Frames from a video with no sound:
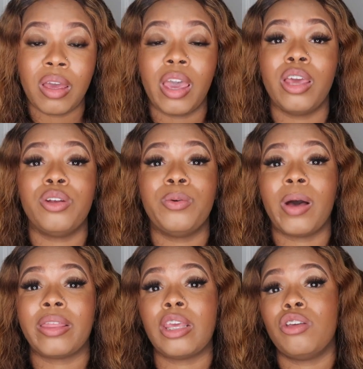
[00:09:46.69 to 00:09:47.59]
and who
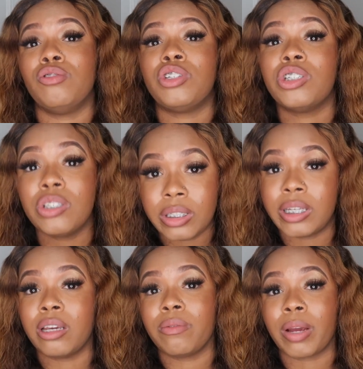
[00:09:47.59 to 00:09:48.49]
I think you should
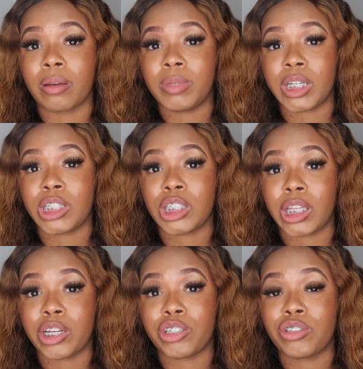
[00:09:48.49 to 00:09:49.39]
get recommendation
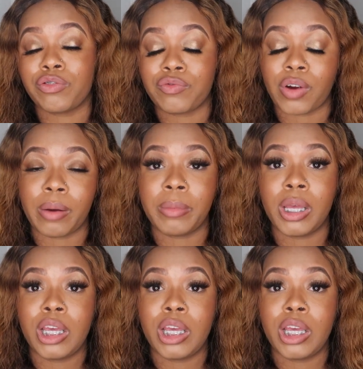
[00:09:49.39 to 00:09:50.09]
letters from.